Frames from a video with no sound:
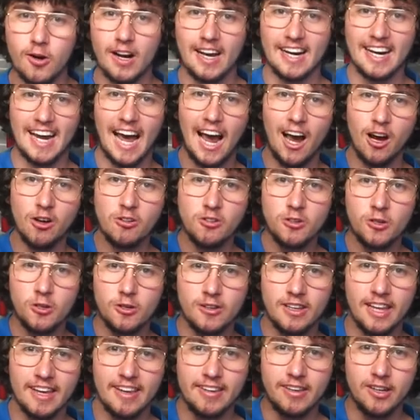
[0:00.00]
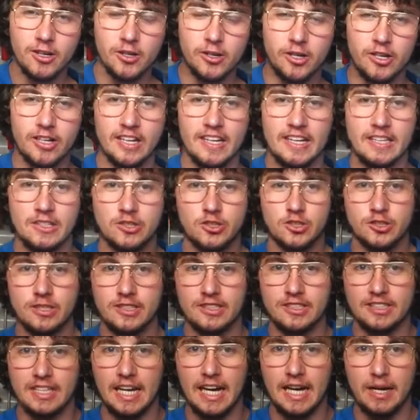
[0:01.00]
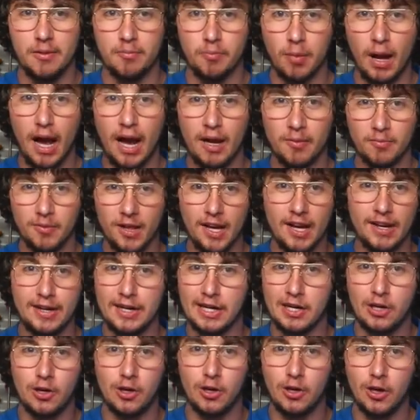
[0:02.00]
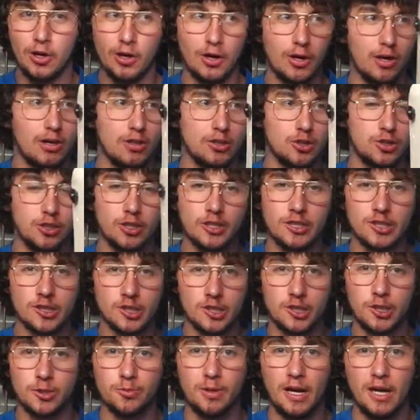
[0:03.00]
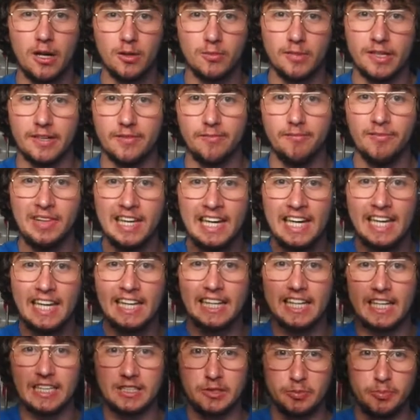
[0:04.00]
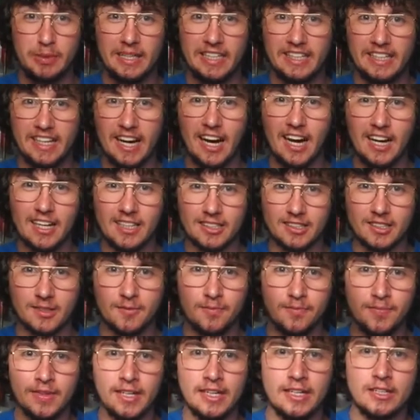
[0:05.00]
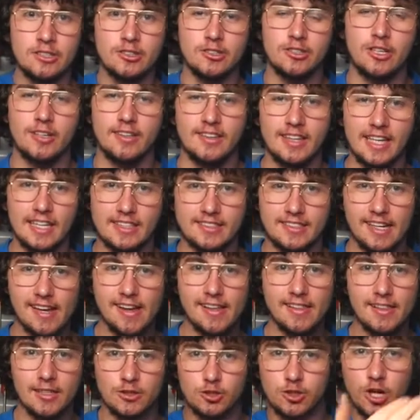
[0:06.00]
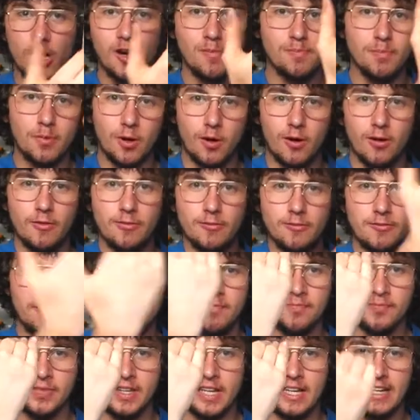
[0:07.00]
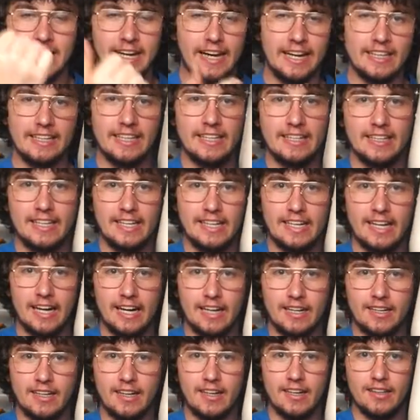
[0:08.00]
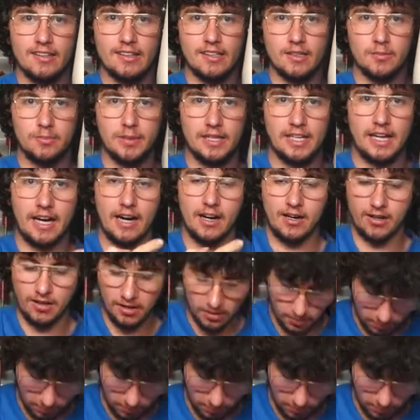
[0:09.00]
an Outlaw leather hood is just a pipeliner or sugar scoop helmet that's been cut. So they take the top off, and then they cut a little bit out of